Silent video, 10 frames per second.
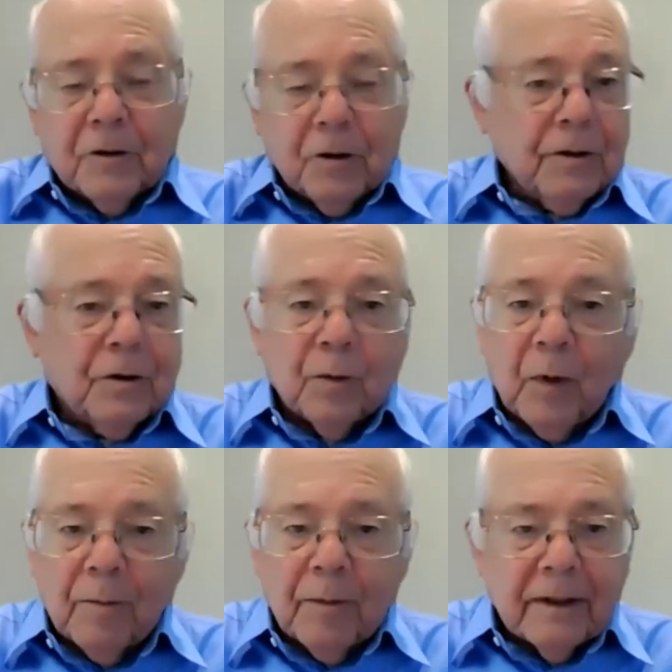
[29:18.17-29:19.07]
just your
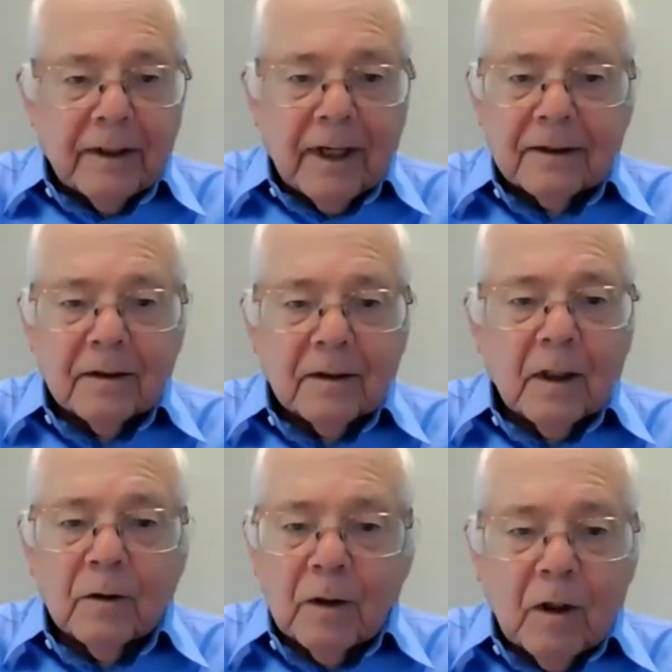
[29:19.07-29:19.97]
property taxes
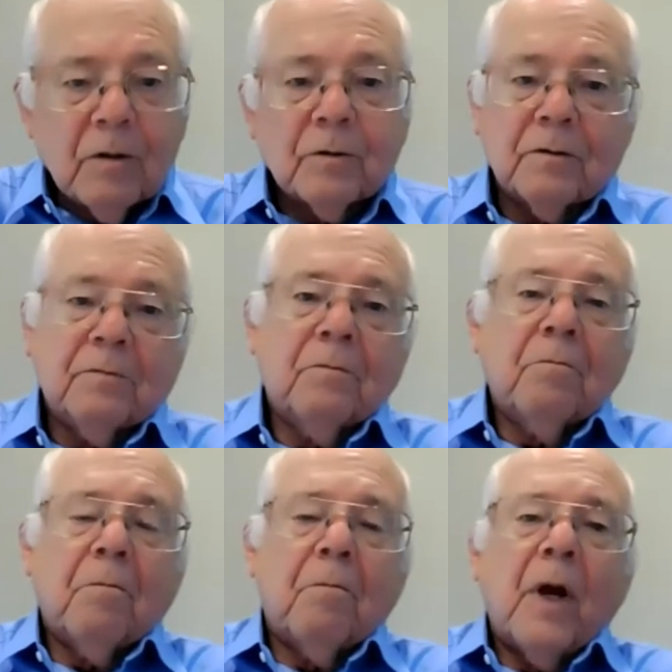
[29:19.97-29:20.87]
alone
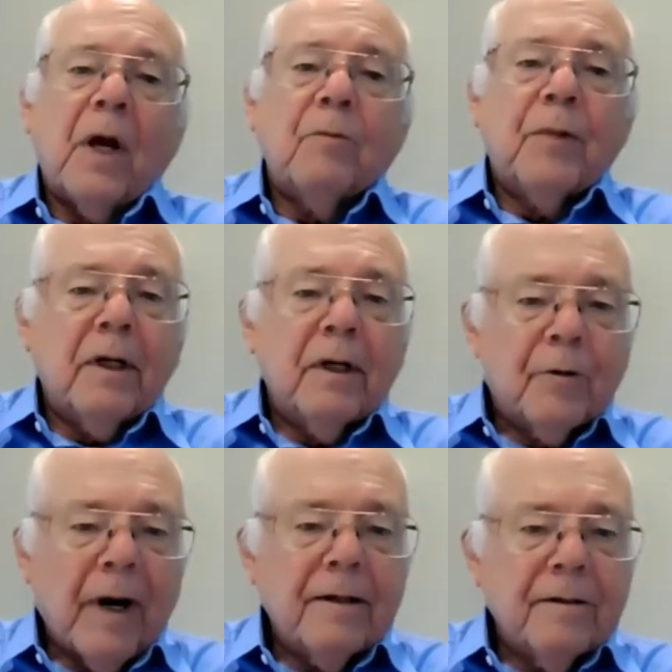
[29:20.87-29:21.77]
may be
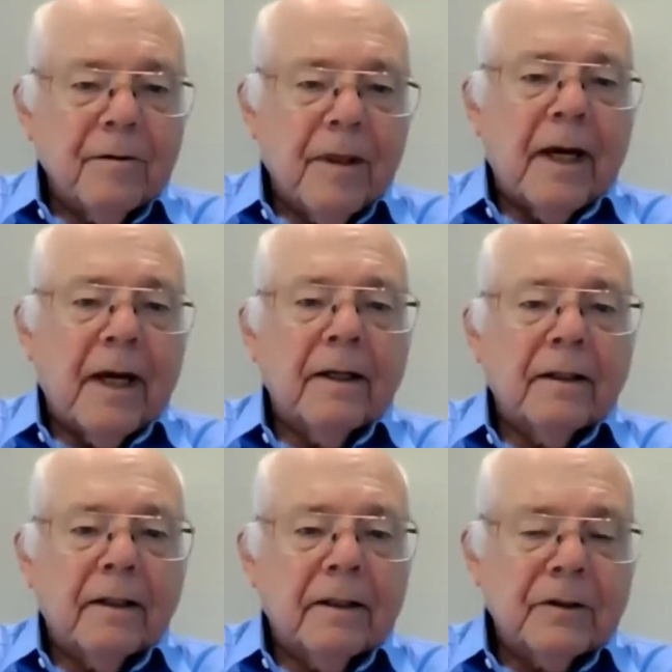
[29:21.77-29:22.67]
greater
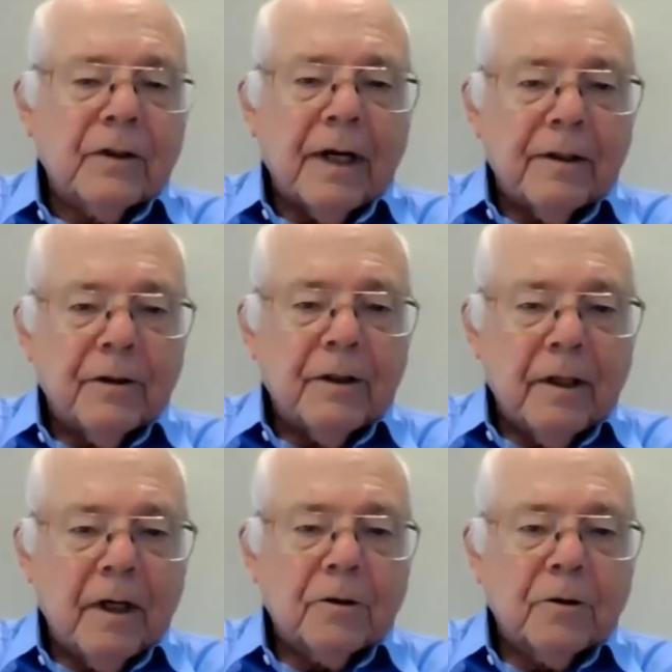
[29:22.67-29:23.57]
than the standard
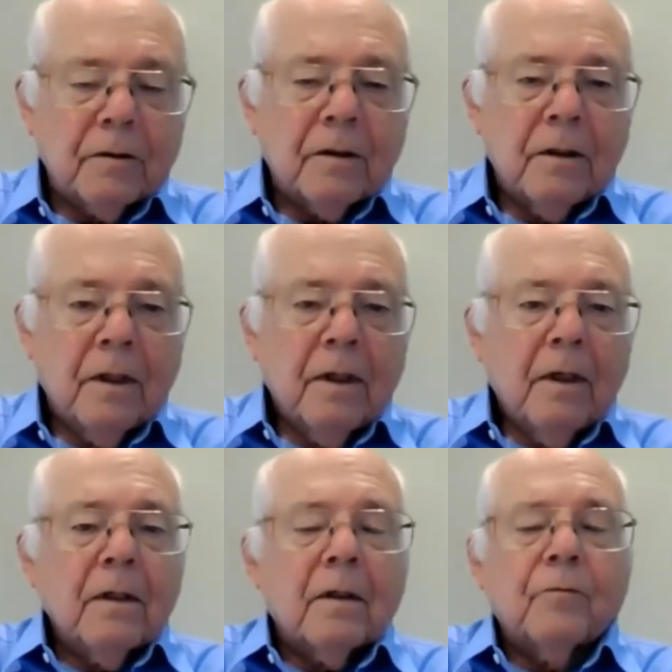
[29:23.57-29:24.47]
deduction.
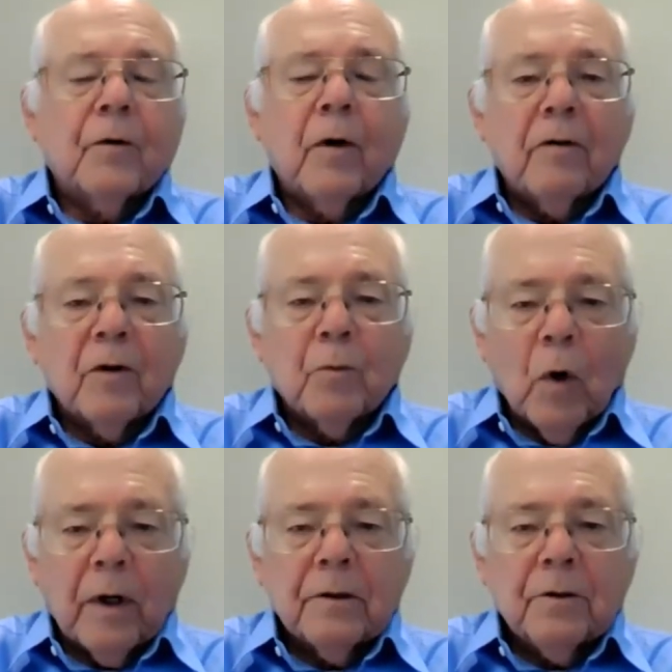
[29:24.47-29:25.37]
And if you have a
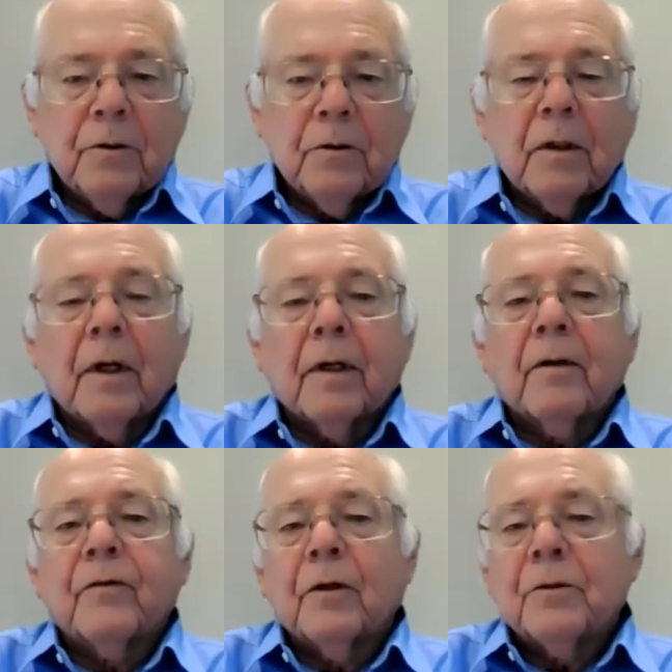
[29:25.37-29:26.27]
mortgage,
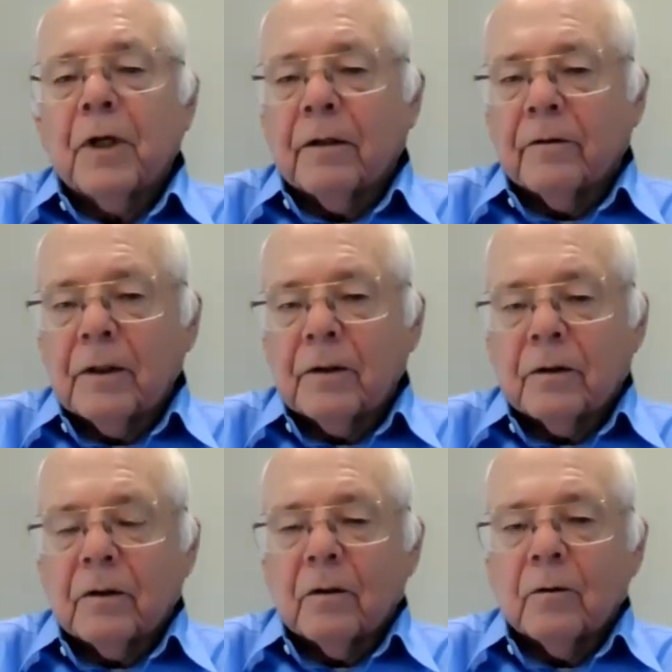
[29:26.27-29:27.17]
and if you're
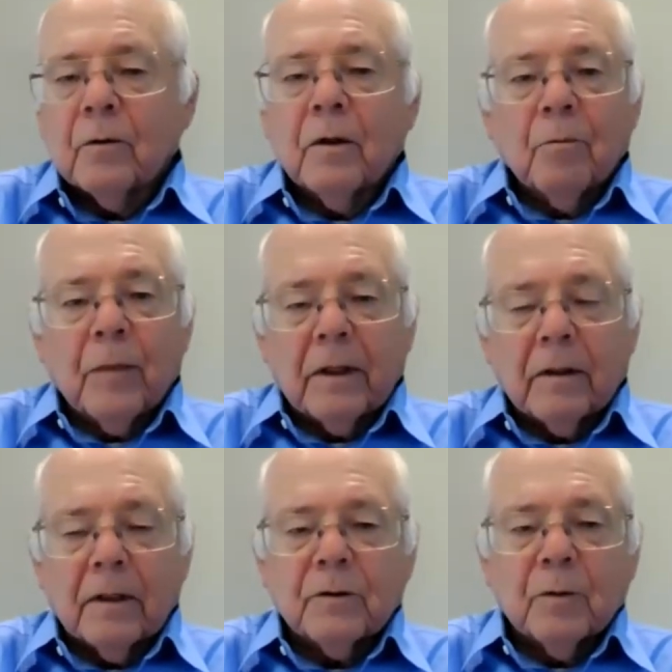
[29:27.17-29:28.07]
generous and you make